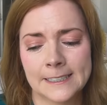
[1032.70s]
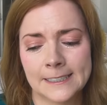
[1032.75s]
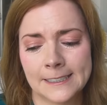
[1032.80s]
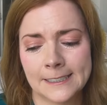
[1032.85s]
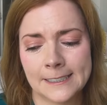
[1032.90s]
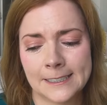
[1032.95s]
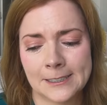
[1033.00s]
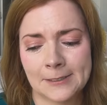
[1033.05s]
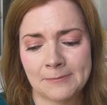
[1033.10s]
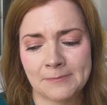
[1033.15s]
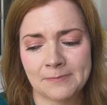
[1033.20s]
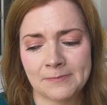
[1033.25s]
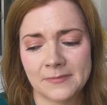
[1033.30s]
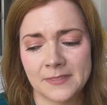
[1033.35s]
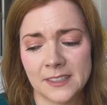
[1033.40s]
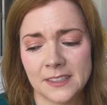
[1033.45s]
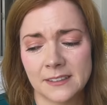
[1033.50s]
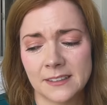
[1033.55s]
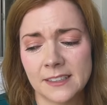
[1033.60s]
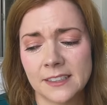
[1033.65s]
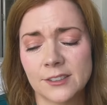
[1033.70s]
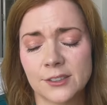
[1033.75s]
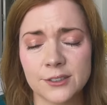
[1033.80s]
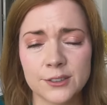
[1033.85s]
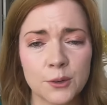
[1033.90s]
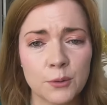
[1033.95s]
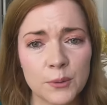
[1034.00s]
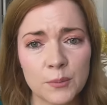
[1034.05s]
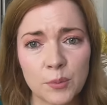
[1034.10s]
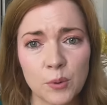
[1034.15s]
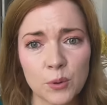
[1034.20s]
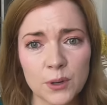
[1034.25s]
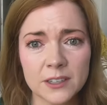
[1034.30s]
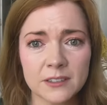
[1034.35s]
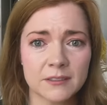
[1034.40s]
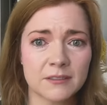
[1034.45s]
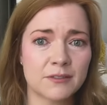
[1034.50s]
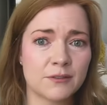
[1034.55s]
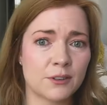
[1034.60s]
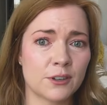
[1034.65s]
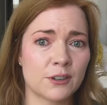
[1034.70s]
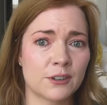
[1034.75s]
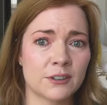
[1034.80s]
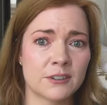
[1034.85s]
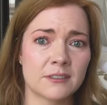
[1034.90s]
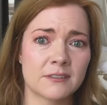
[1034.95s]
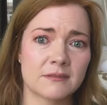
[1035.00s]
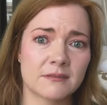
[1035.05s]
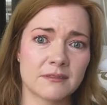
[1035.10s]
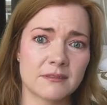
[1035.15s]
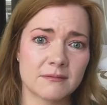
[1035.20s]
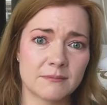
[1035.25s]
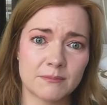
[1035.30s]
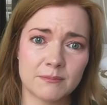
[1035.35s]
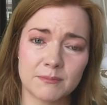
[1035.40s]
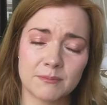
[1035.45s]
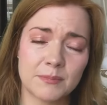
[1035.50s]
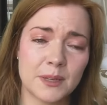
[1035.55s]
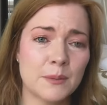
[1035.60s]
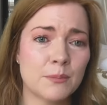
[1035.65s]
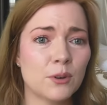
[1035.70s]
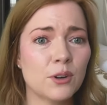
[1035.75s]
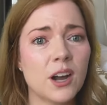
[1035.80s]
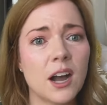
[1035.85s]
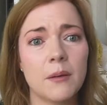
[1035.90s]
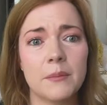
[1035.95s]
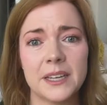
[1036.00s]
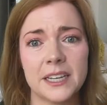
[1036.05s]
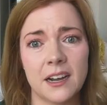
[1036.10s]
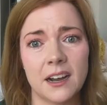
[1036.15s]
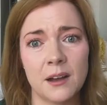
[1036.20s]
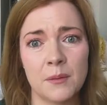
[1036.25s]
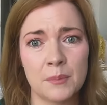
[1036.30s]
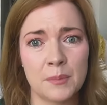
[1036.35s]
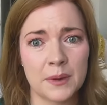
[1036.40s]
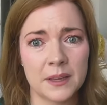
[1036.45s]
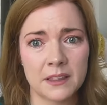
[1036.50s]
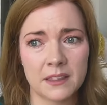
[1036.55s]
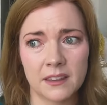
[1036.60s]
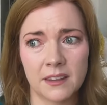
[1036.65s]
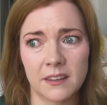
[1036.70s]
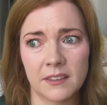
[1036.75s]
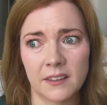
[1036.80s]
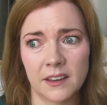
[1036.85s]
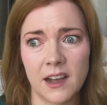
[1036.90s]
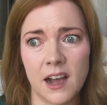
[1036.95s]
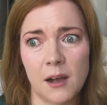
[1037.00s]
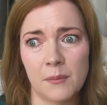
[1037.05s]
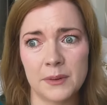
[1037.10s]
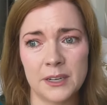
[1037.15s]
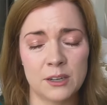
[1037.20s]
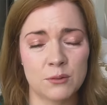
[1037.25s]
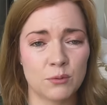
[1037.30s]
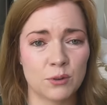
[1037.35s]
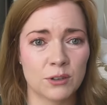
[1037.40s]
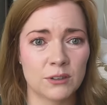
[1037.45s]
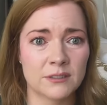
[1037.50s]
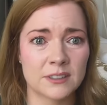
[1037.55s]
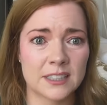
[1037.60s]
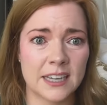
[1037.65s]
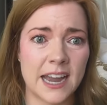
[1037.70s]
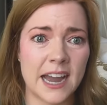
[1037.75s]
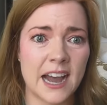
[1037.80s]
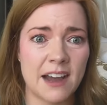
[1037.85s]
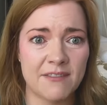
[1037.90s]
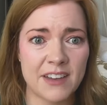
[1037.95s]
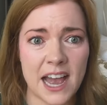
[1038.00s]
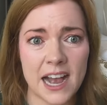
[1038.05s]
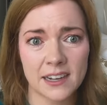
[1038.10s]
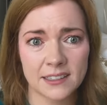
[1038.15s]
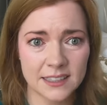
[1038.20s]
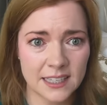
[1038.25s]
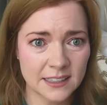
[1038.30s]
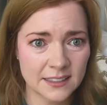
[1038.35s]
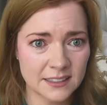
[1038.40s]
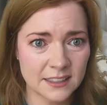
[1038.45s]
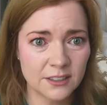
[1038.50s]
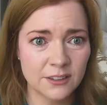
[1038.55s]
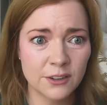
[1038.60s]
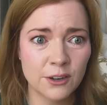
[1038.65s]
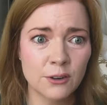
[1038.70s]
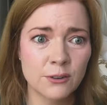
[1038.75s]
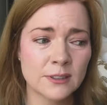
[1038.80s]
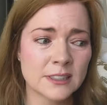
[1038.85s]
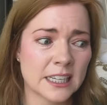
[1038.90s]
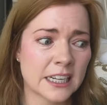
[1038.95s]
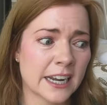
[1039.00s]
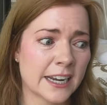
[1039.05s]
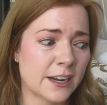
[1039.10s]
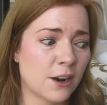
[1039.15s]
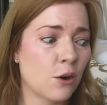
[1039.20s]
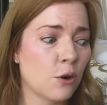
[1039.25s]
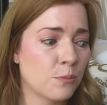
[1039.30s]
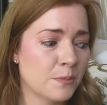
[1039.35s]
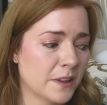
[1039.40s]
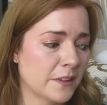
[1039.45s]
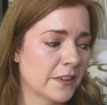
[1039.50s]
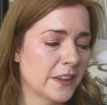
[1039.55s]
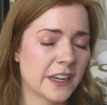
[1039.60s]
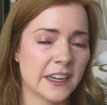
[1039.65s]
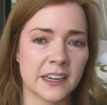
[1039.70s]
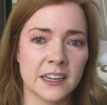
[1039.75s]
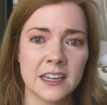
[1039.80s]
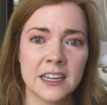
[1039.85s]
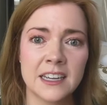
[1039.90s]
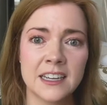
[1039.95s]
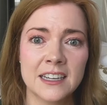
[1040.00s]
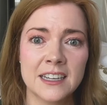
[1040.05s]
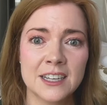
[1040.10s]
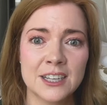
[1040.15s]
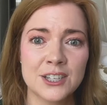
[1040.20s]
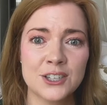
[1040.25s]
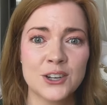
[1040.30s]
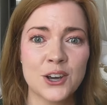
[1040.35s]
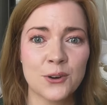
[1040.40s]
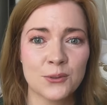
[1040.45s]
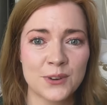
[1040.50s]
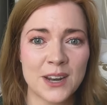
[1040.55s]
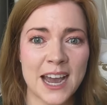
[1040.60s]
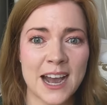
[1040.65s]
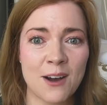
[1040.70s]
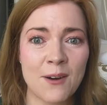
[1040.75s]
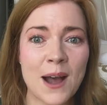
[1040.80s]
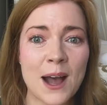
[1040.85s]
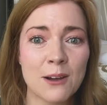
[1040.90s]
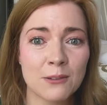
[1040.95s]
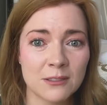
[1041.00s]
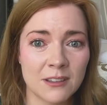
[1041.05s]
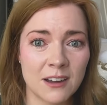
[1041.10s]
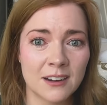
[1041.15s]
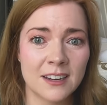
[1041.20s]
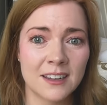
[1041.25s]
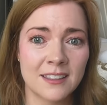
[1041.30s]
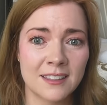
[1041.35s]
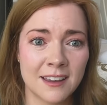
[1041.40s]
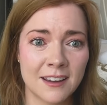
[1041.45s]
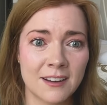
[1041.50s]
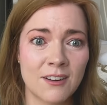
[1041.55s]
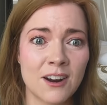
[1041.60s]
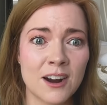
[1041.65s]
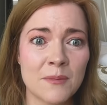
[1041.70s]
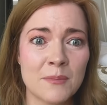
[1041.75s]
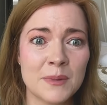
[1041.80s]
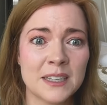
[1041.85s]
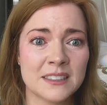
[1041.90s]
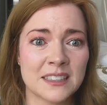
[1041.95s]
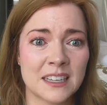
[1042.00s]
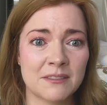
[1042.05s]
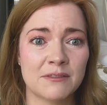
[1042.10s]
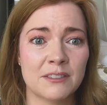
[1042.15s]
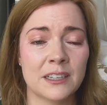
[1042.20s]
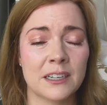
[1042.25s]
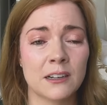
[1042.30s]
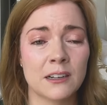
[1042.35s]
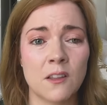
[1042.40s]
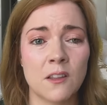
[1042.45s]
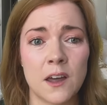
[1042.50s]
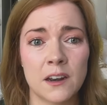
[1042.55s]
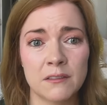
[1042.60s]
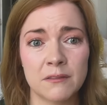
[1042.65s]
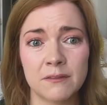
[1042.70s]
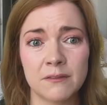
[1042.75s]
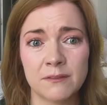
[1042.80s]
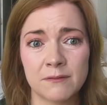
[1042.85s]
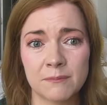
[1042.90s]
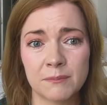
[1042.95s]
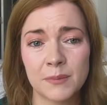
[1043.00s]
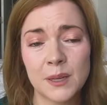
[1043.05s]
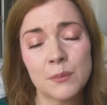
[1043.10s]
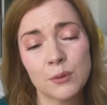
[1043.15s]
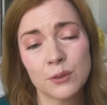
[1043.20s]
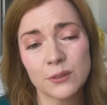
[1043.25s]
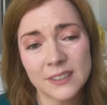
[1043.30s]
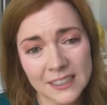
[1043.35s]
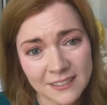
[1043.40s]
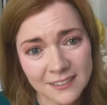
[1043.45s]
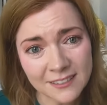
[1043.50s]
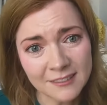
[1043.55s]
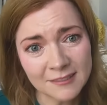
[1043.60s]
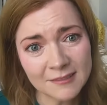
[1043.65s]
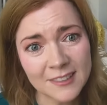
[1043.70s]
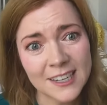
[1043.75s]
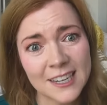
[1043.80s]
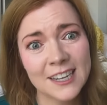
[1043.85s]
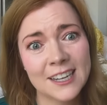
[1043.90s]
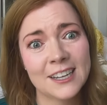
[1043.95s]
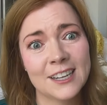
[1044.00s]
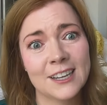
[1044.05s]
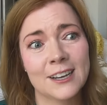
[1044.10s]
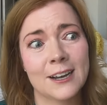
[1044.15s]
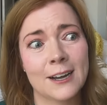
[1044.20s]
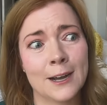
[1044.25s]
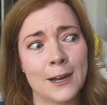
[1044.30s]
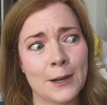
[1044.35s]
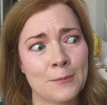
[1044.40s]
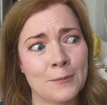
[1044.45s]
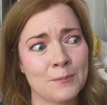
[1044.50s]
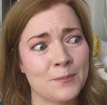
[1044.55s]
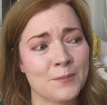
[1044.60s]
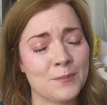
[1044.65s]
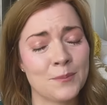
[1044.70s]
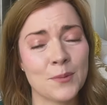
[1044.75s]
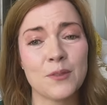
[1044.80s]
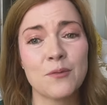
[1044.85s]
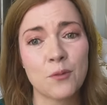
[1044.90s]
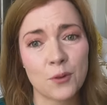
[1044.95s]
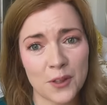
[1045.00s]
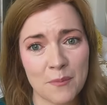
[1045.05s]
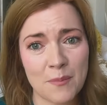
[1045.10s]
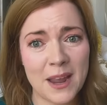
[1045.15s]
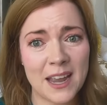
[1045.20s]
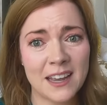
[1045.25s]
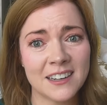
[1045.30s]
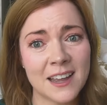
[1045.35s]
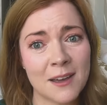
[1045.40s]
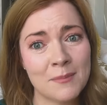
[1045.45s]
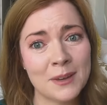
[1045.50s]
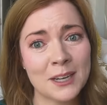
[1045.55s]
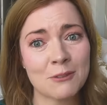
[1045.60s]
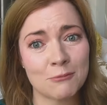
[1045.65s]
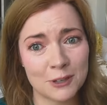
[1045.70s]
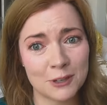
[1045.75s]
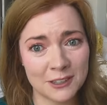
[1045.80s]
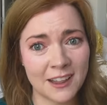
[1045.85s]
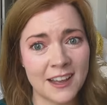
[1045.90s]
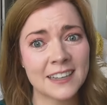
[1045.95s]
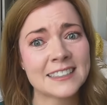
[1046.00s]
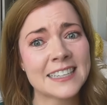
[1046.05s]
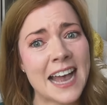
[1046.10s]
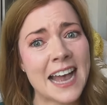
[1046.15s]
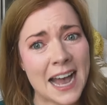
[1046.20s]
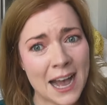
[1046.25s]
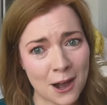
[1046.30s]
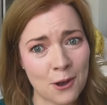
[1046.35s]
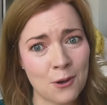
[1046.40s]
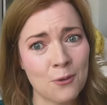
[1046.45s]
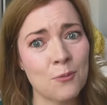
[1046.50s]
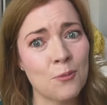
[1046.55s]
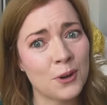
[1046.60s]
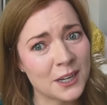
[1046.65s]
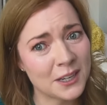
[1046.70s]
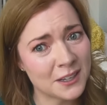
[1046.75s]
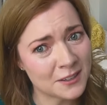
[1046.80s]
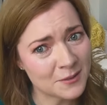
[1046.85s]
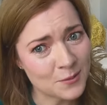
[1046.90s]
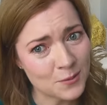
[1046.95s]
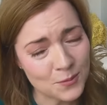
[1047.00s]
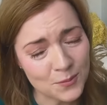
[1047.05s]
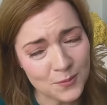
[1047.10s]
Um, th- these are so important for people coming up in in the comedy world to have access to those, and I hope that they know now how lucky they are because I feel like a lot of people didn't um, before the pandemic realize how what a